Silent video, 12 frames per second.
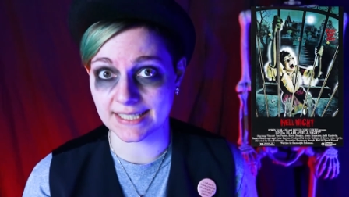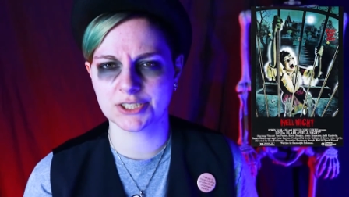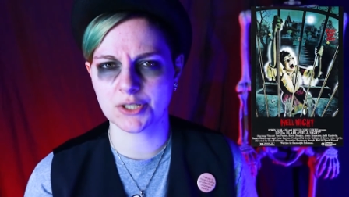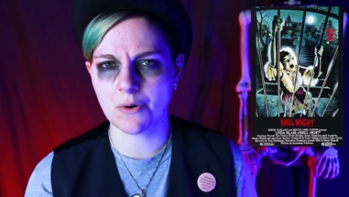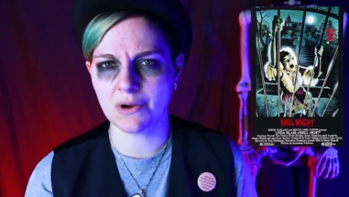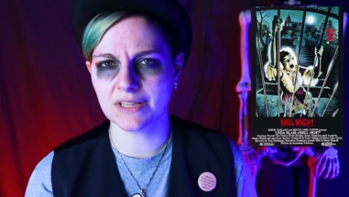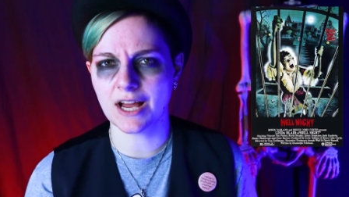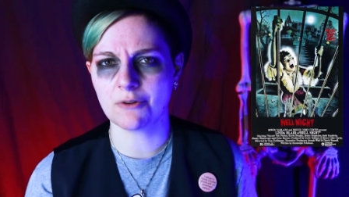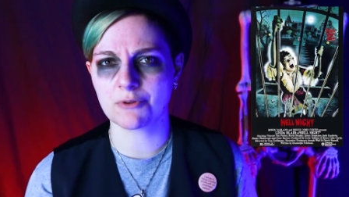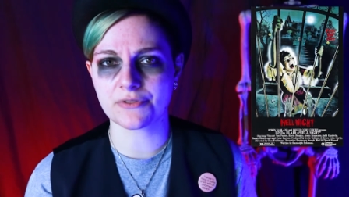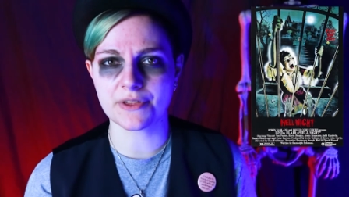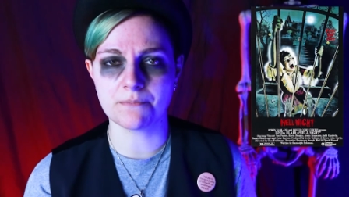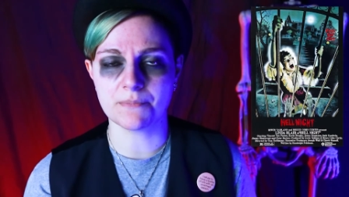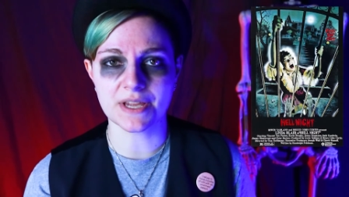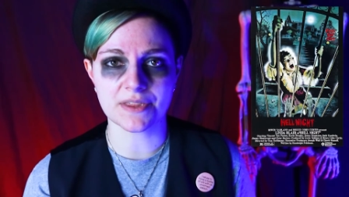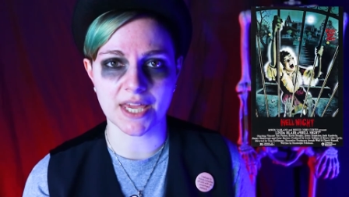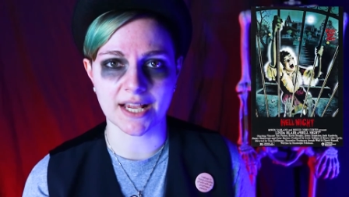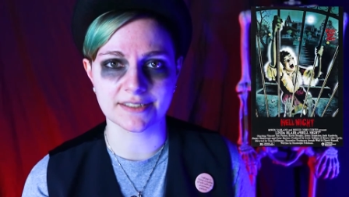to go along with them
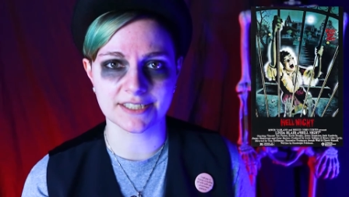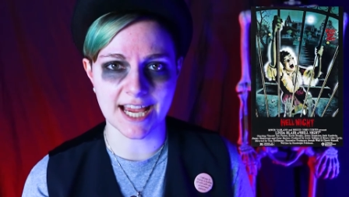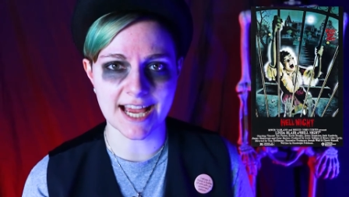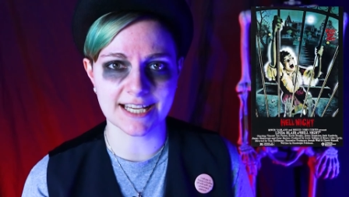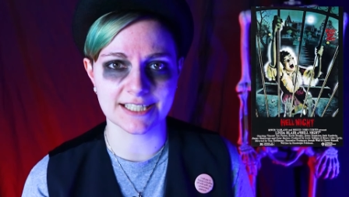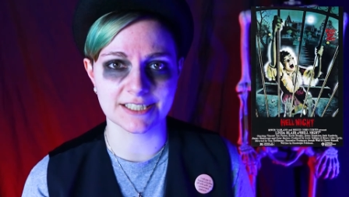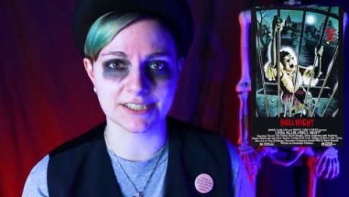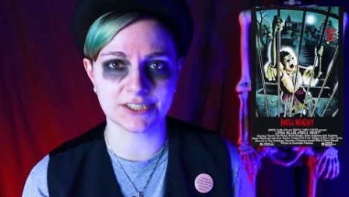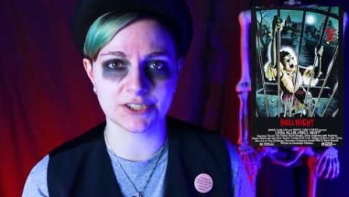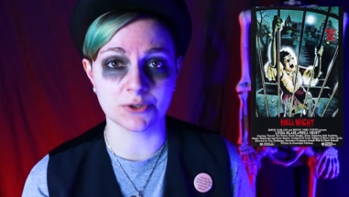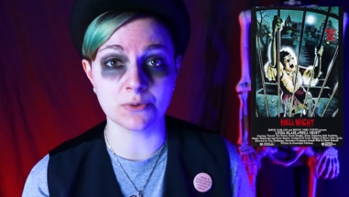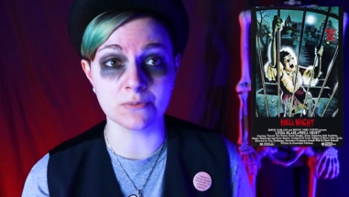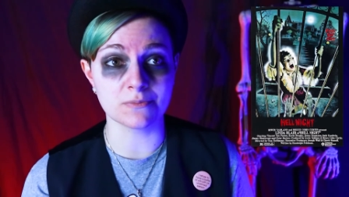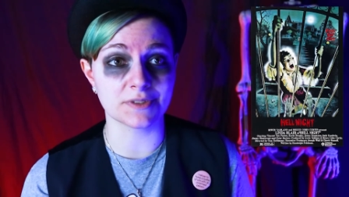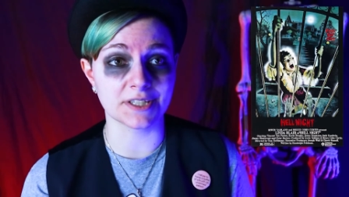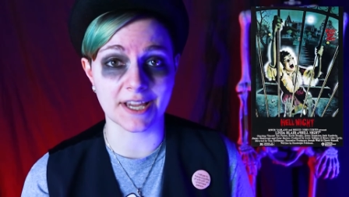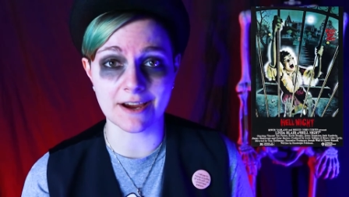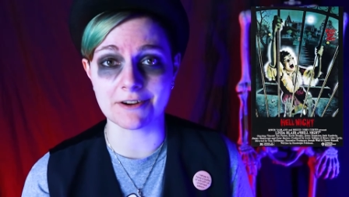being the antagonists whom
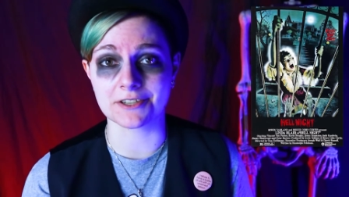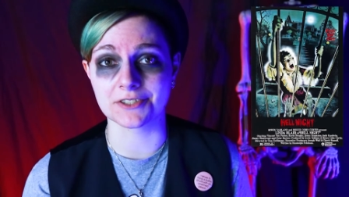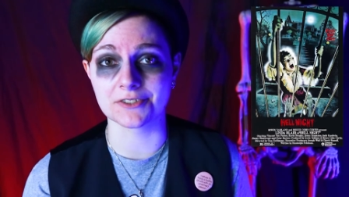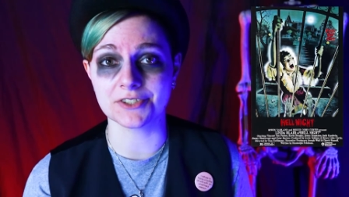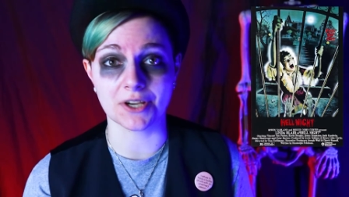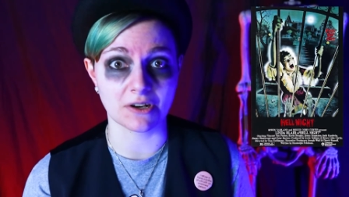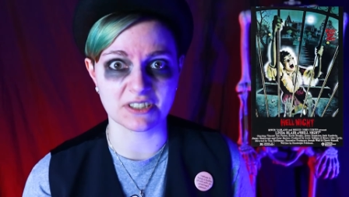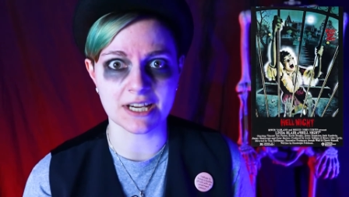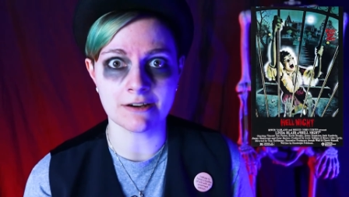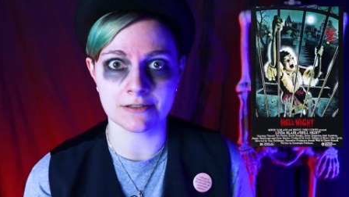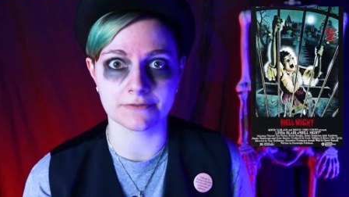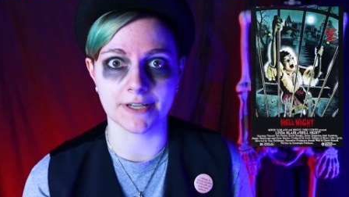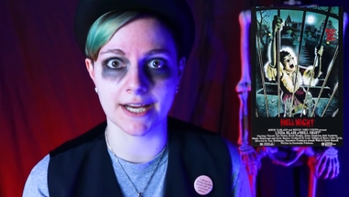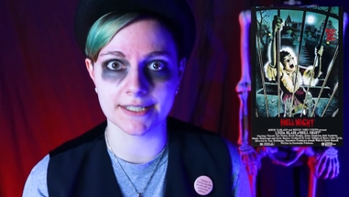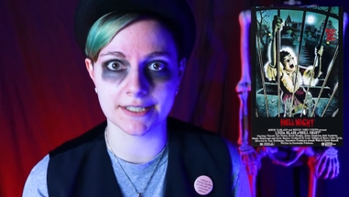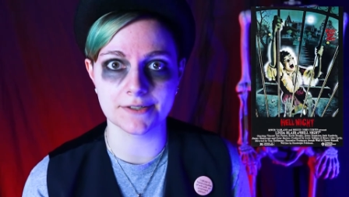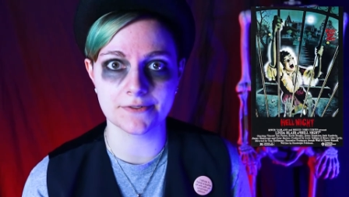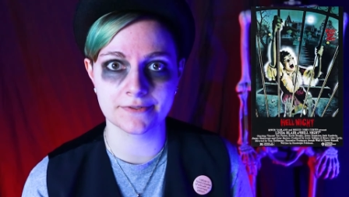the characters are terrified
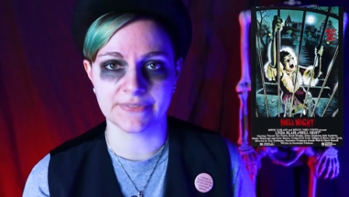of.